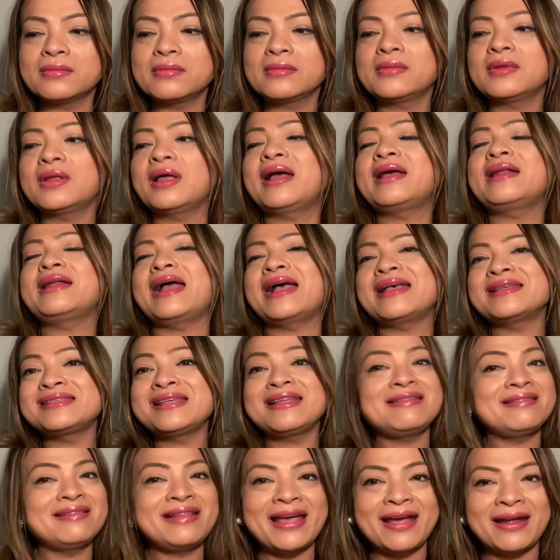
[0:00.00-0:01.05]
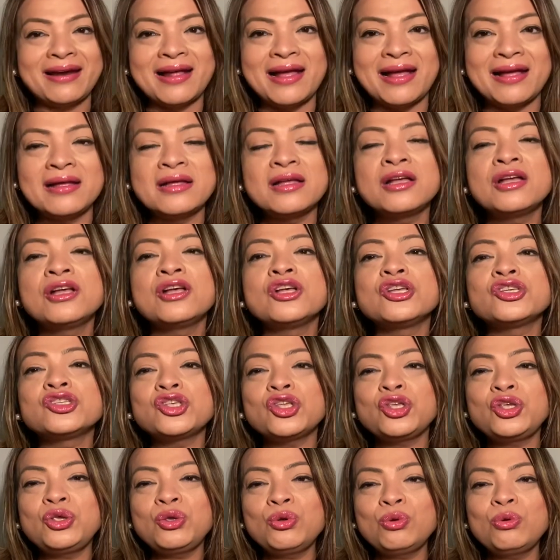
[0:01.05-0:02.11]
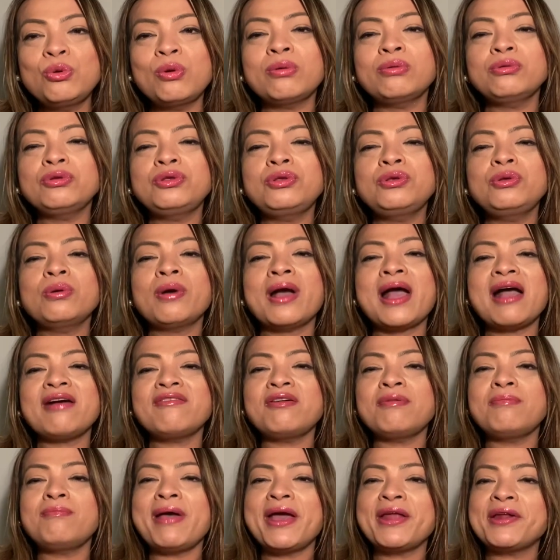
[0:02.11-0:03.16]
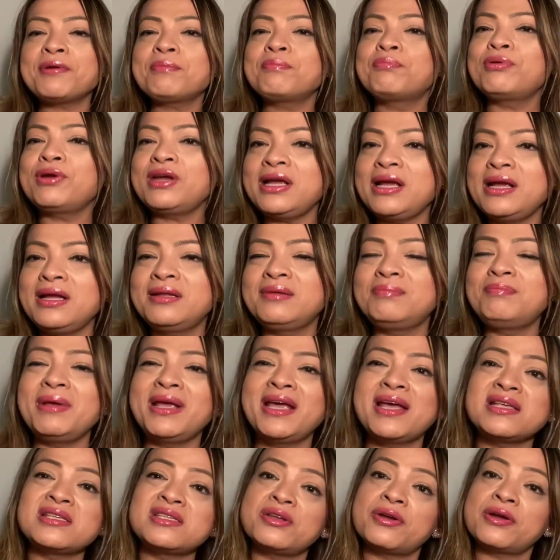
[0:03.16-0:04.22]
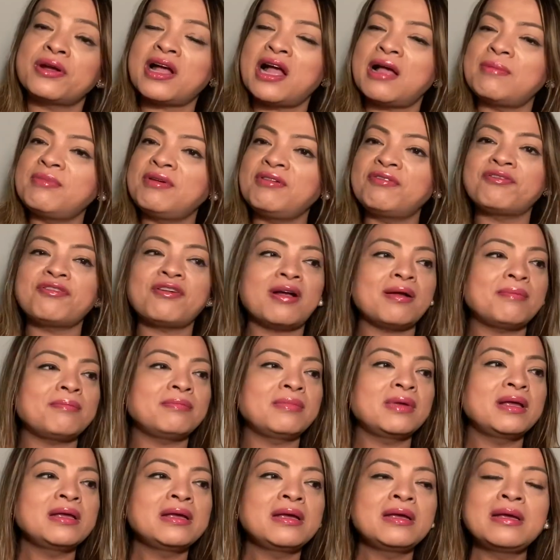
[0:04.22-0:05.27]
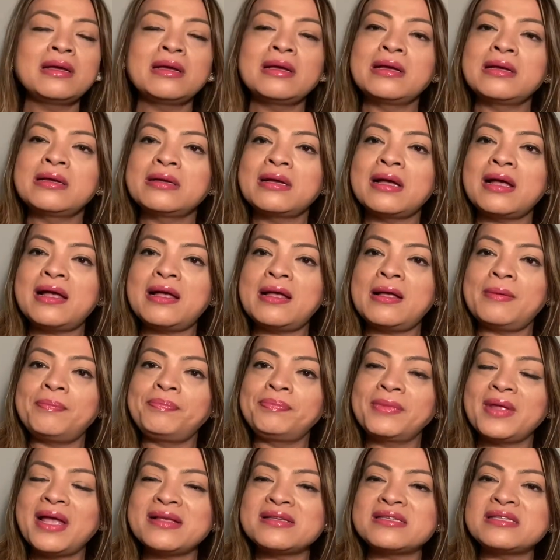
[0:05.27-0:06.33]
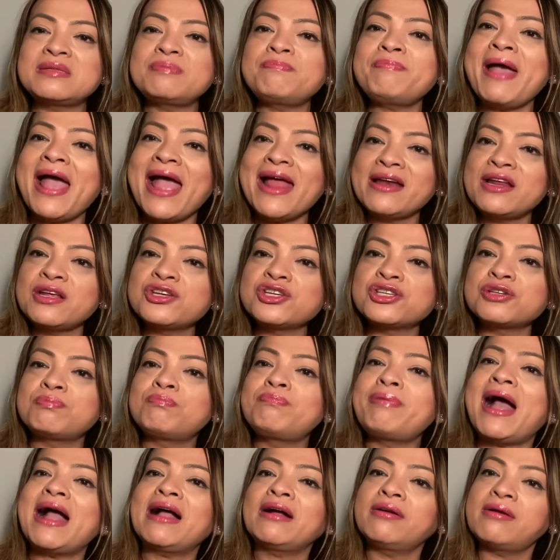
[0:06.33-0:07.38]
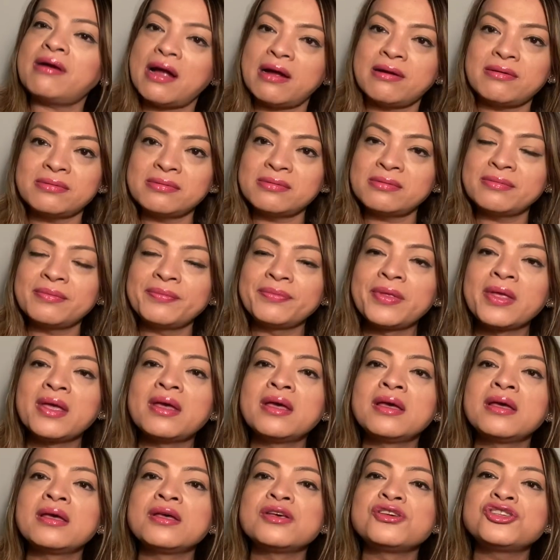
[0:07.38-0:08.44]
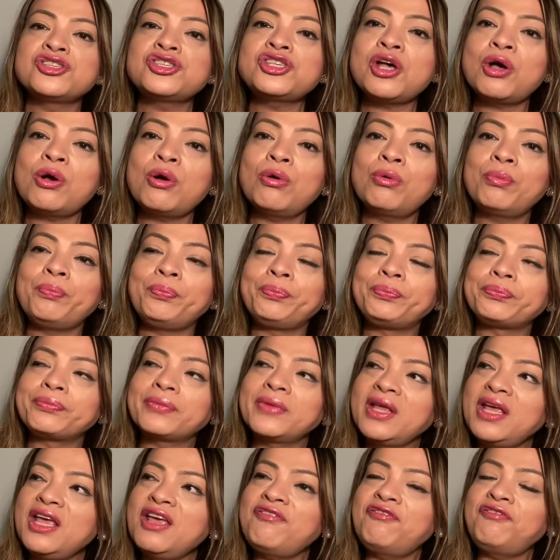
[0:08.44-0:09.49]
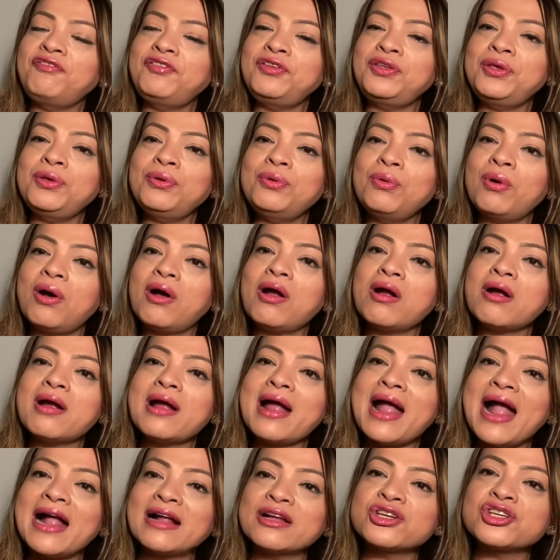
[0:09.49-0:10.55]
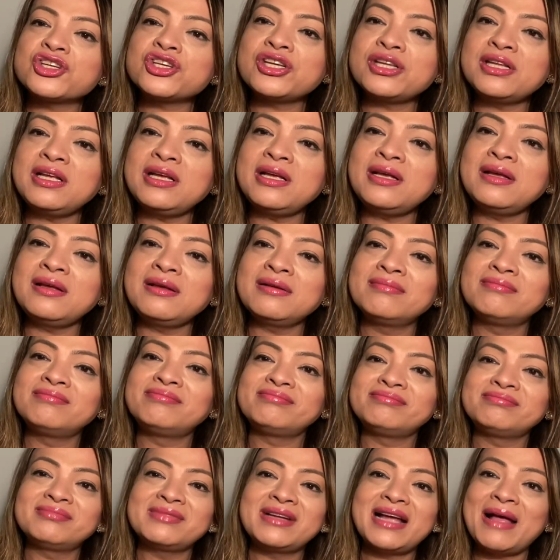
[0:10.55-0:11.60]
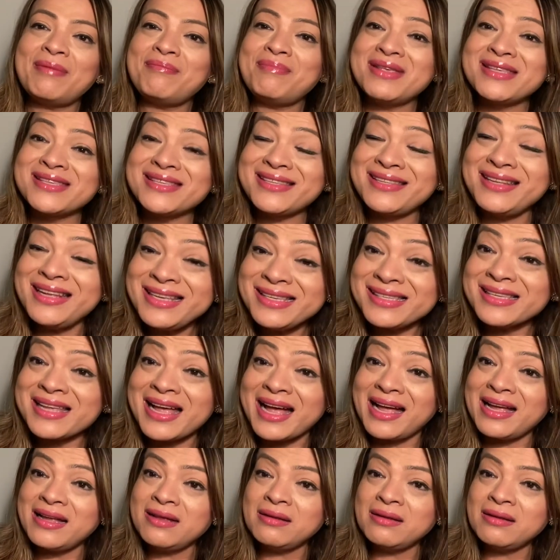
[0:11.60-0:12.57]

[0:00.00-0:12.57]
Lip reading: an ascendera. So you have a better breed because you're coming from a Spanish background. So if you are actually a mestiza,